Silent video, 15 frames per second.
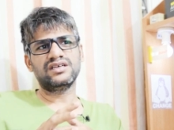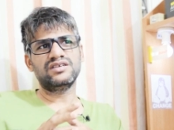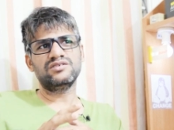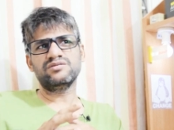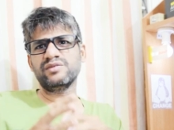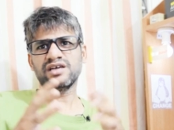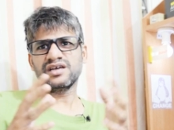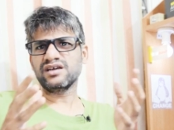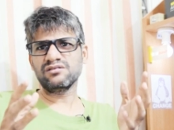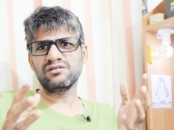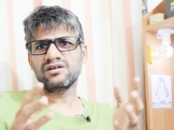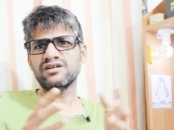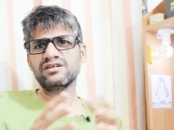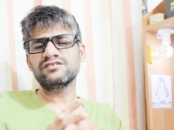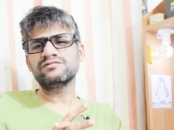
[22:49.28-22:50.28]
you may have a
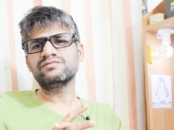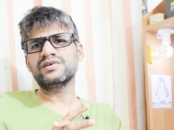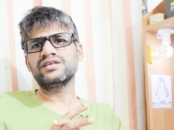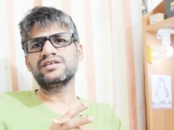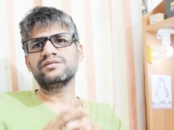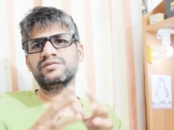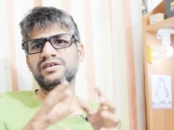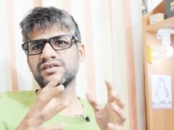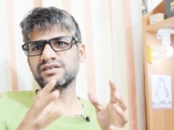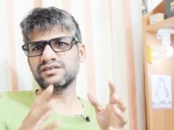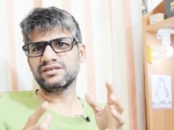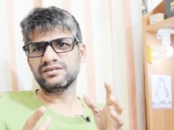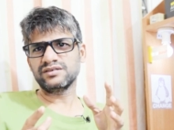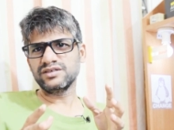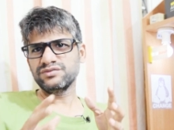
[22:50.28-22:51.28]
lot of money, but
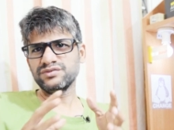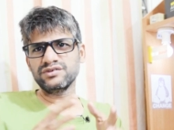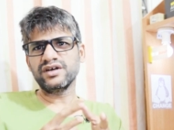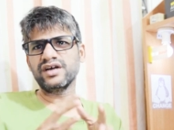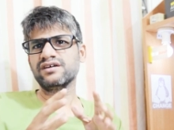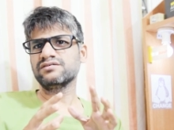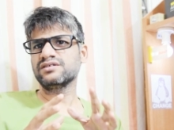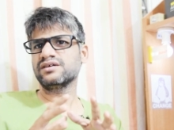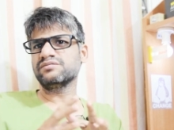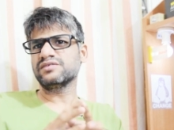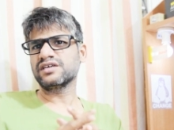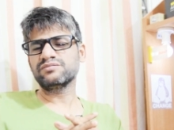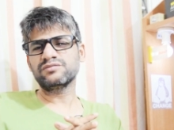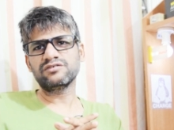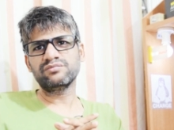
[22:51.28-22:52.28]
uh, if you have some
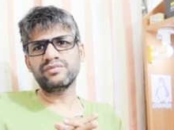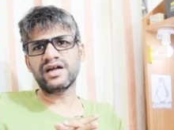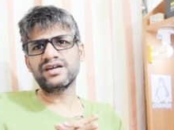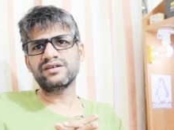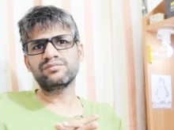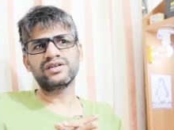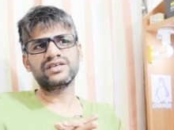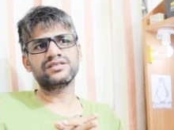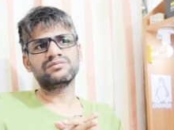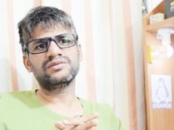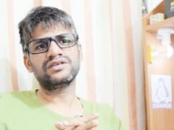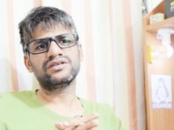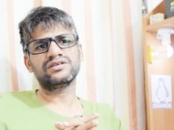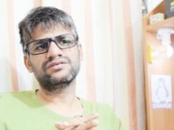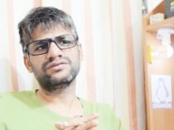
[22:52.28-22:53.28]
type of bad
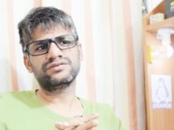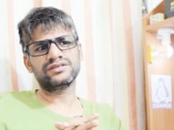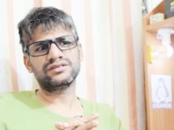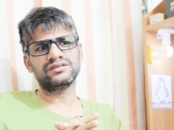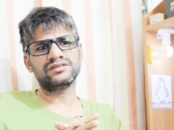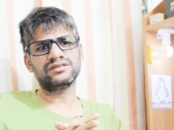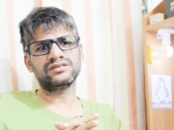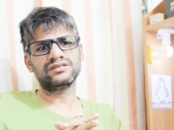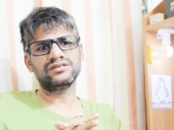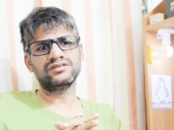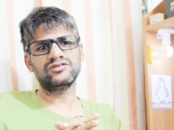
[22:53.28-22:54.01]
placement of uh,